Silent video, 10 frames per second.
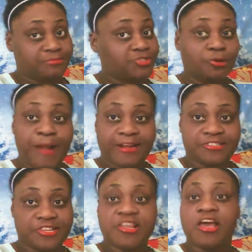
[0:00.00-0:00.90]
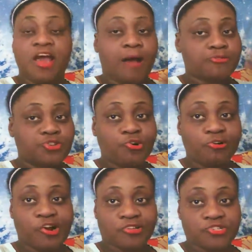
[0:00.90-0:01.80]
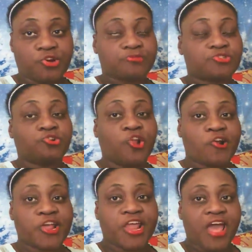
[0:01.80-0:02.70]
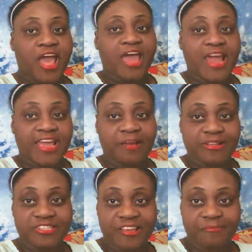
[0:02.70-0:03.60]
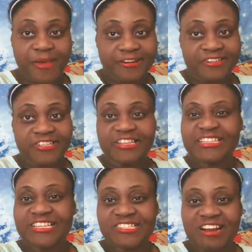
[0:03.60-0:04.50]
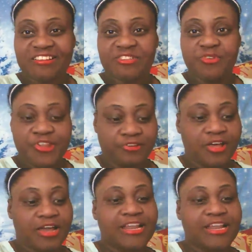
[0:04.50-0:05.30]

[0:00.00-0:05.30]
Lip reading: I'm still practicing, I'm still going to art school, I'm still learning, and I can't wait to get better. So let's get started in this video.